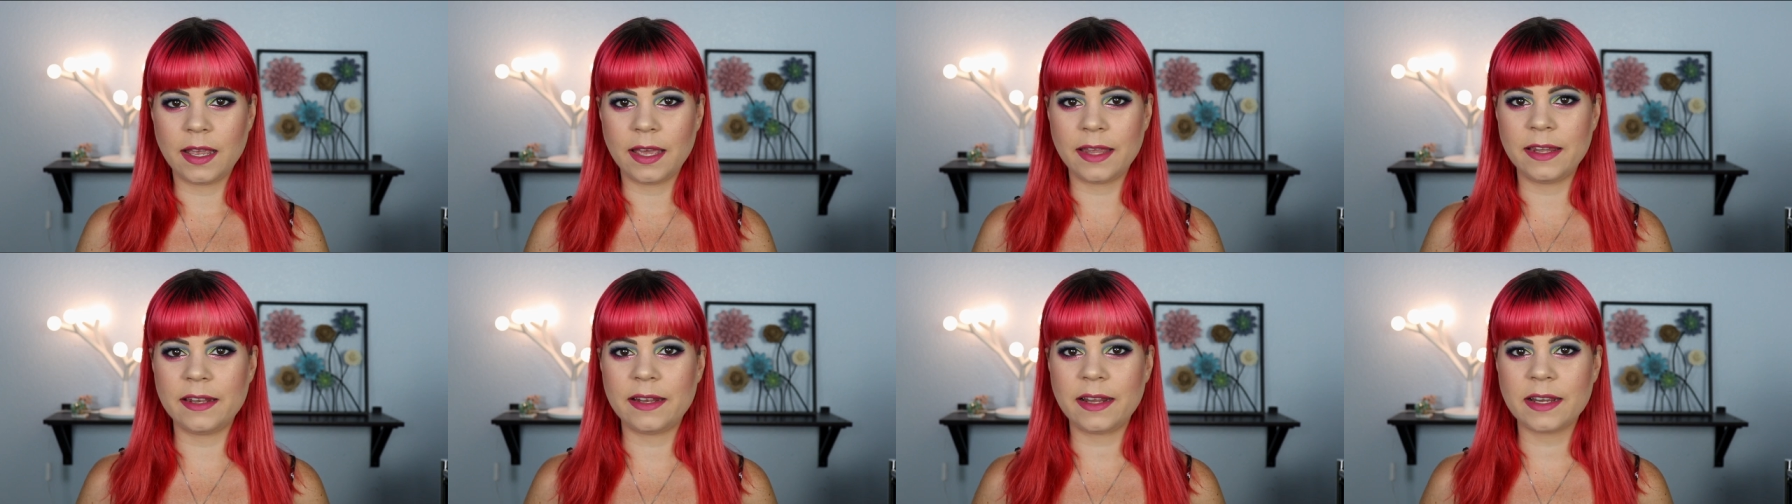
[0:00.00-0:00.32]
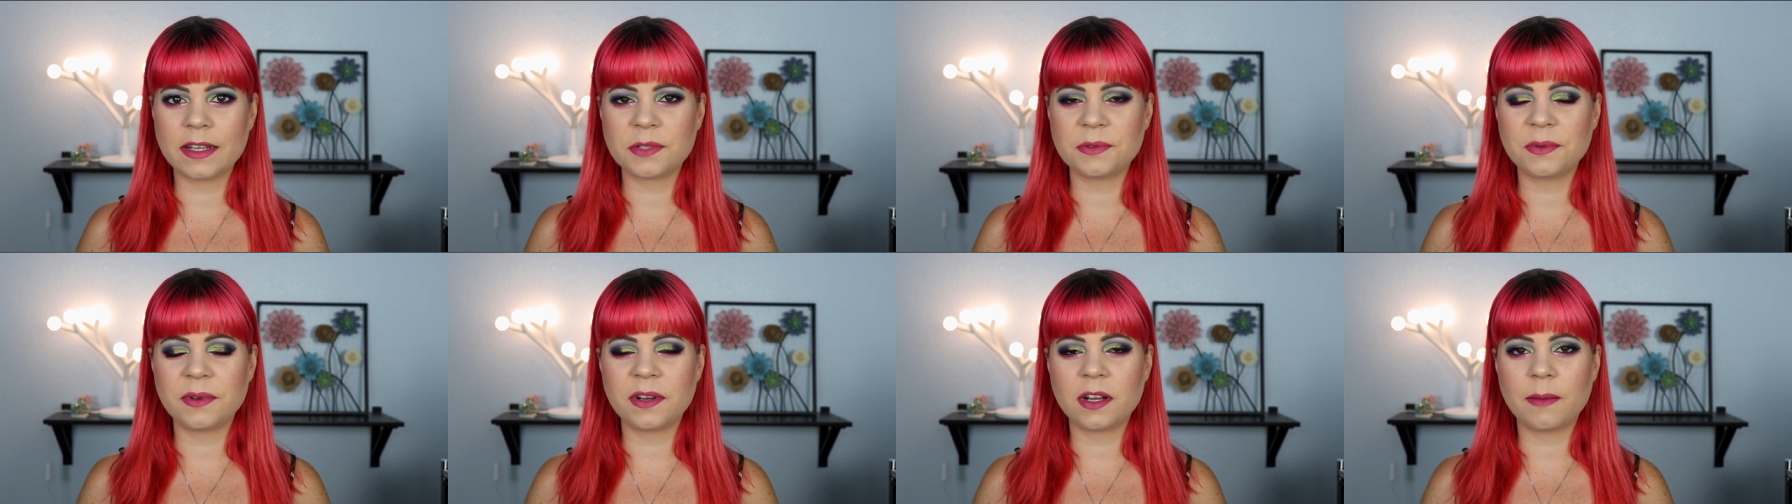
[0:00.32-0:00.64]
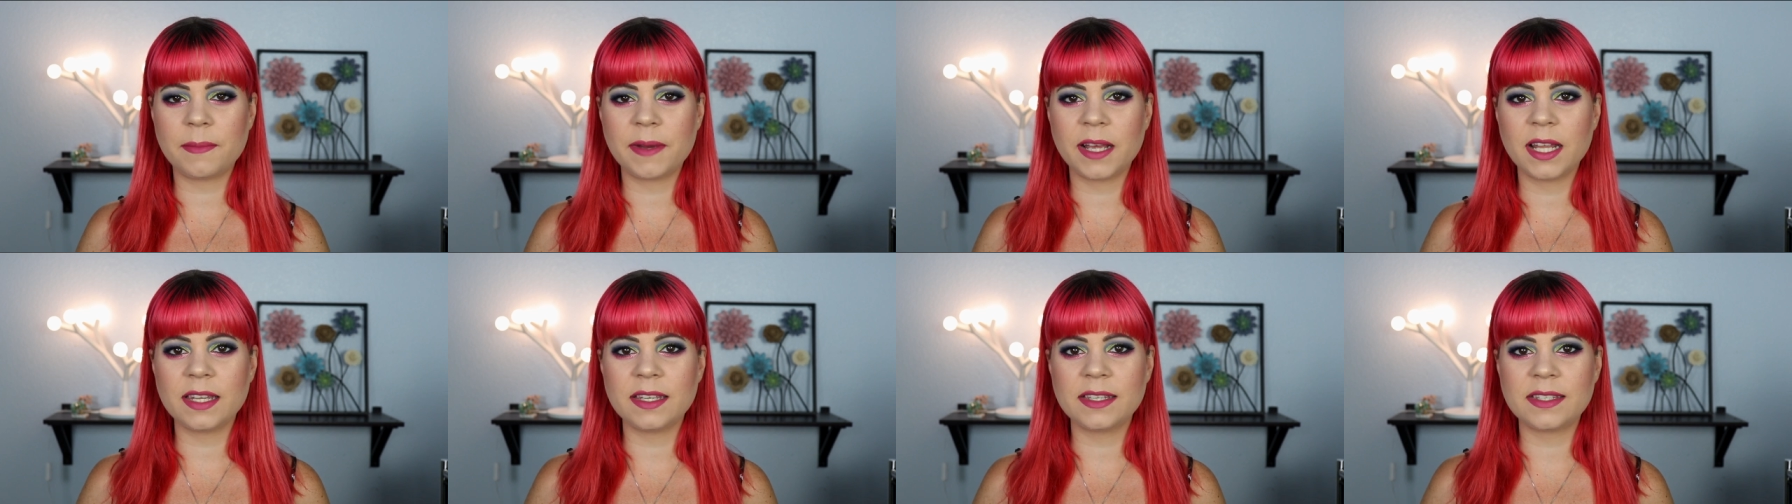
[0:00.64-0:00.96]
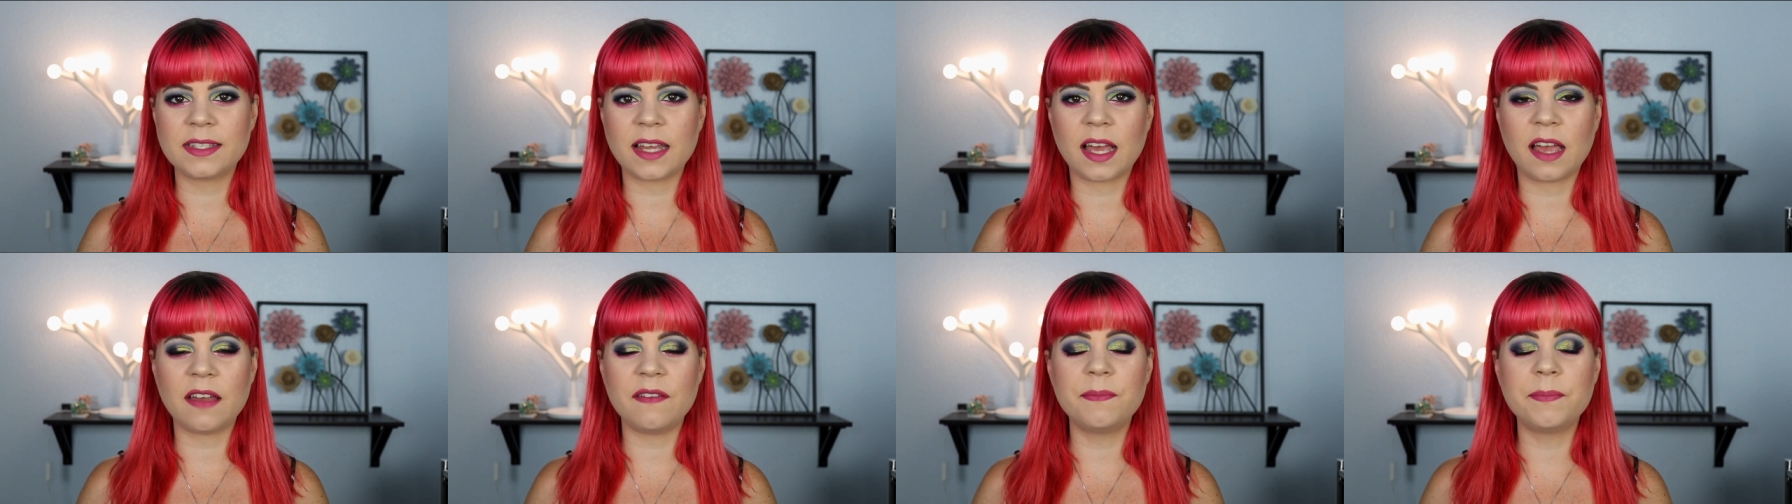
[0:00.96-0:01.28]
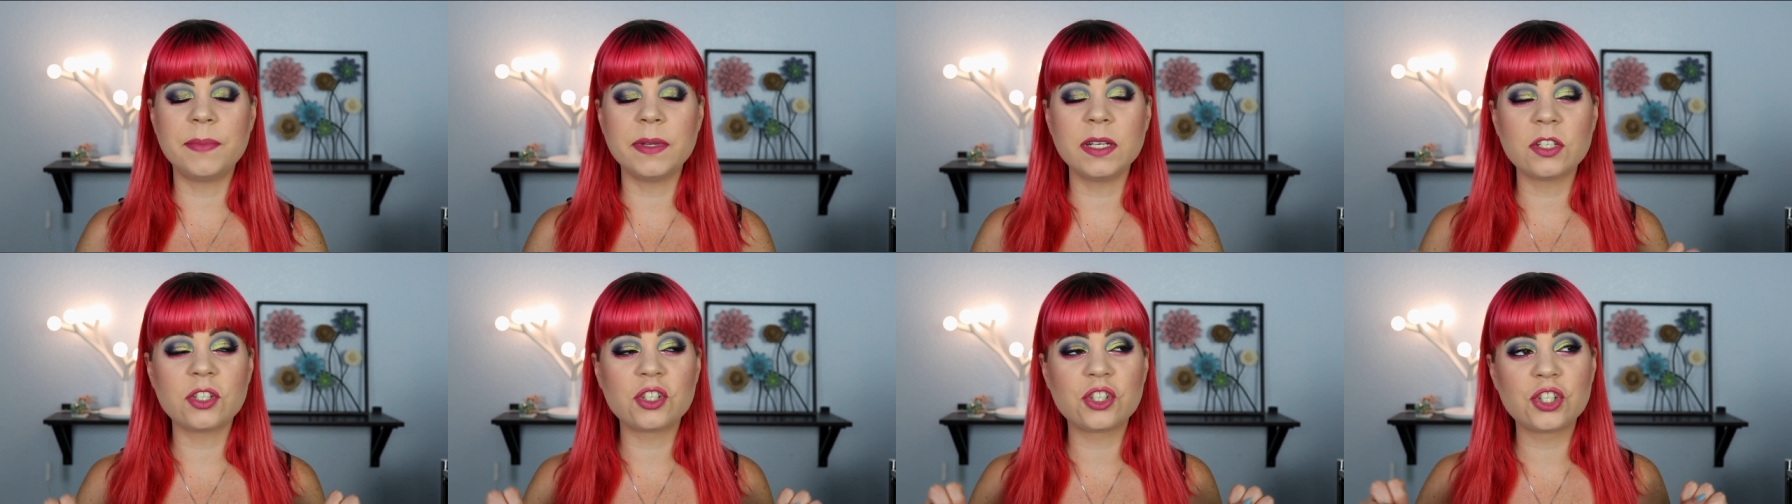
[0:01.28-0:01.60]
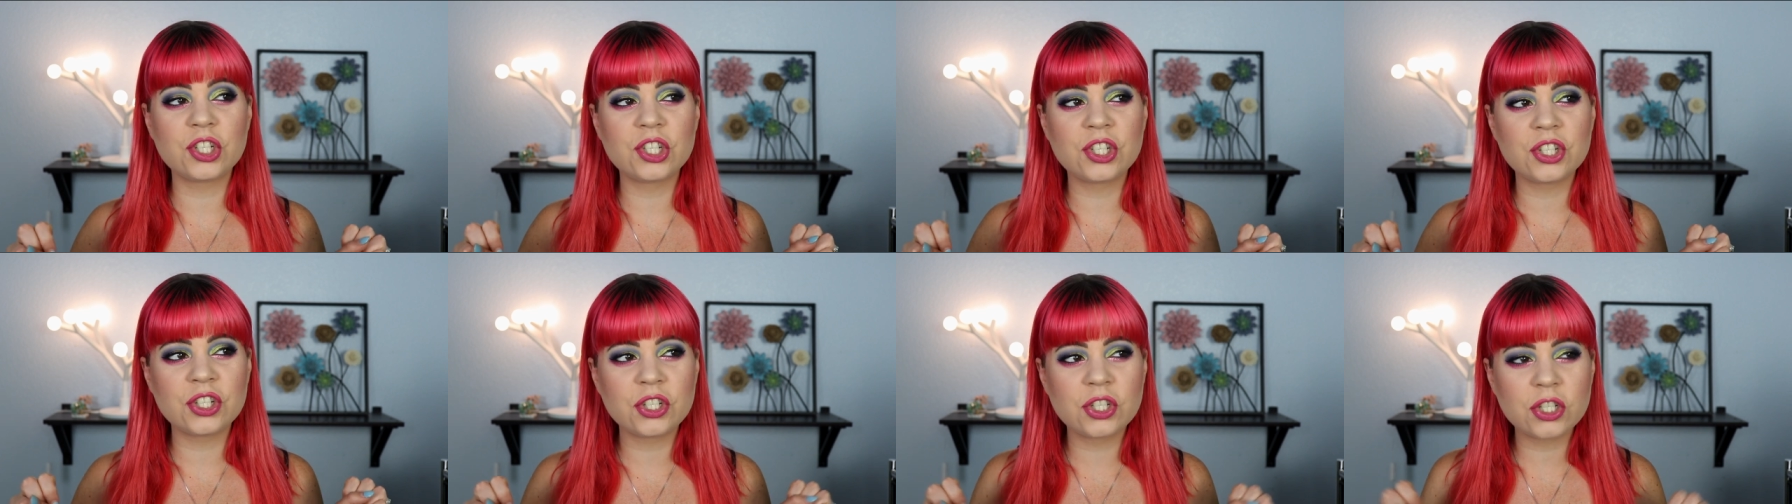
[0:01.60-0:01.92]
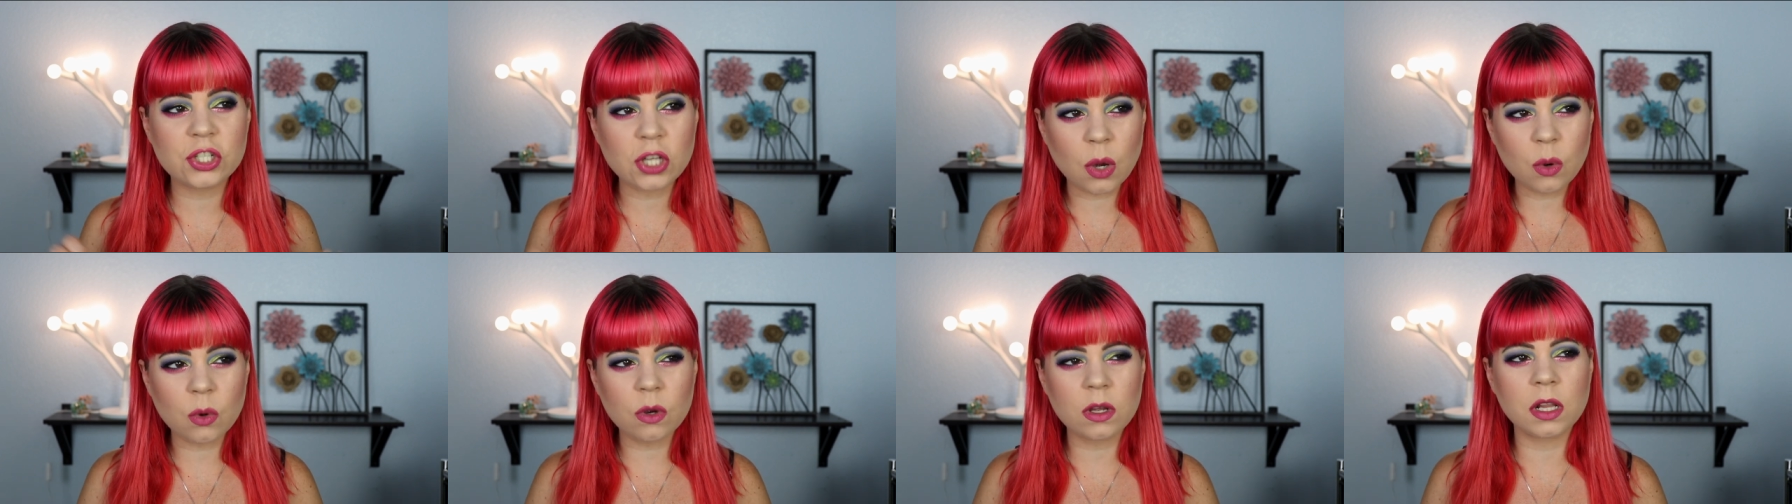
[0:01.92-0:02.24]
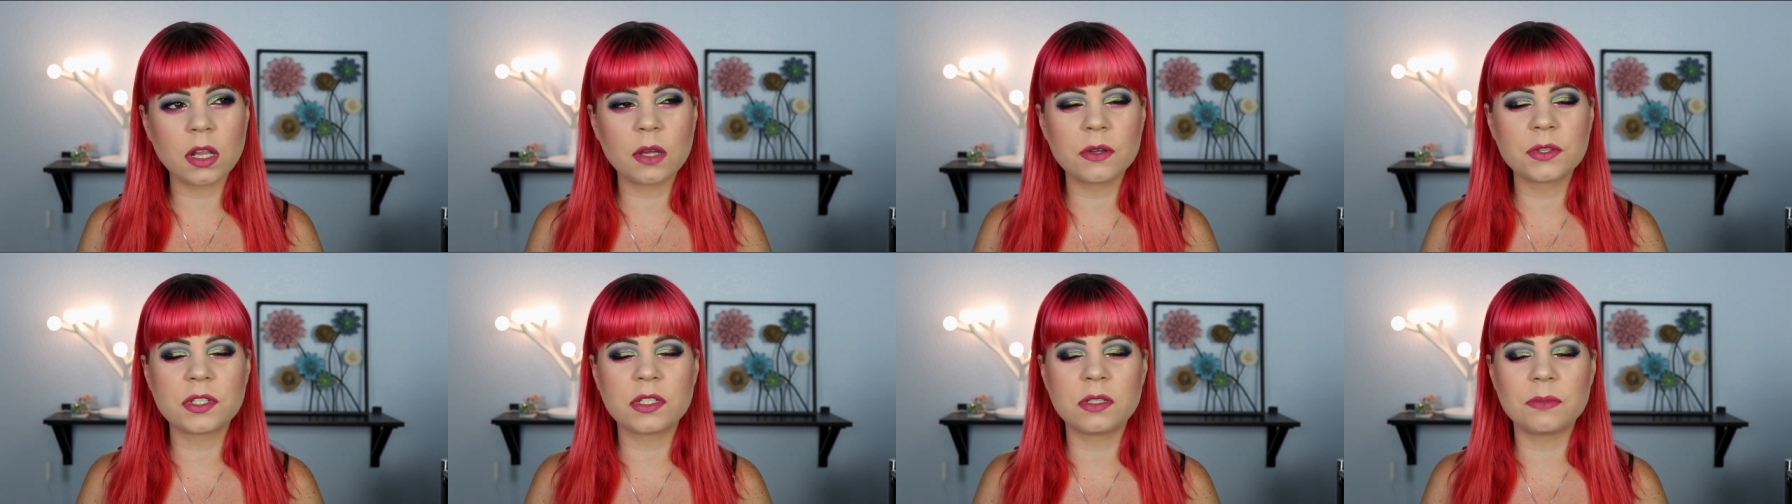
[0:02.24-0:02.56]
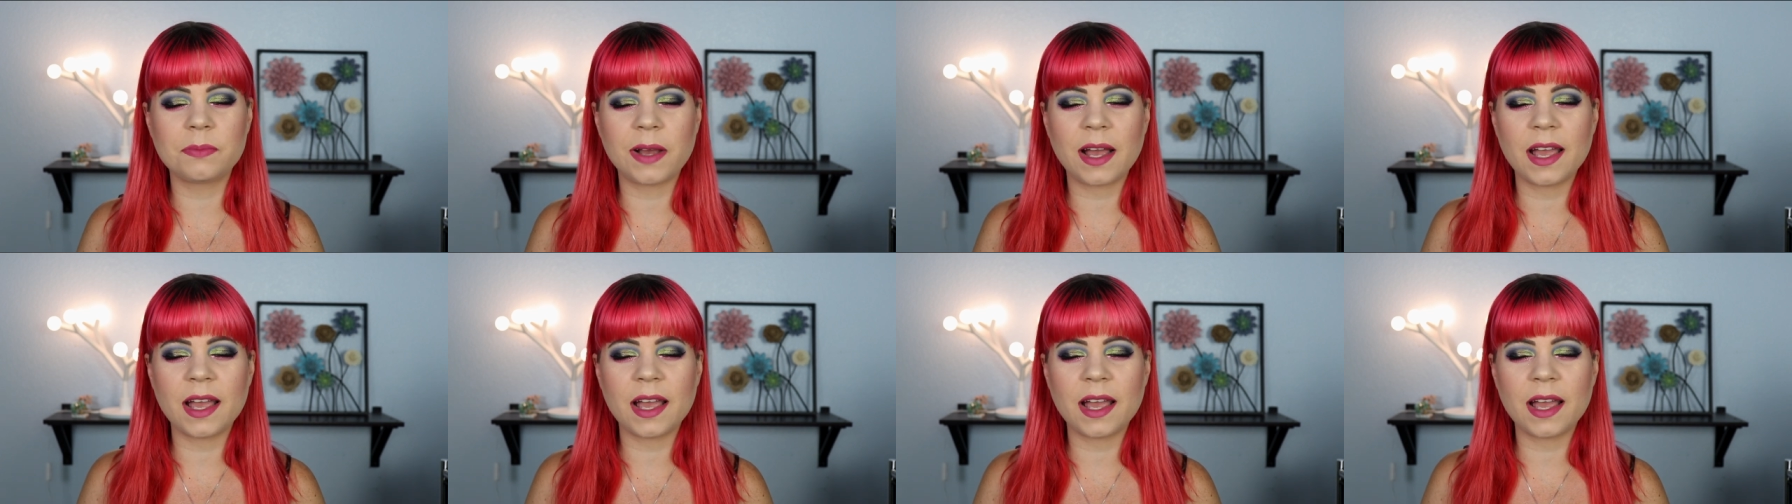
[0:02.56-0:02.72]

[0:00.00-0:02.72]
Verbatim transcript: And the next one on my list, I've been so close to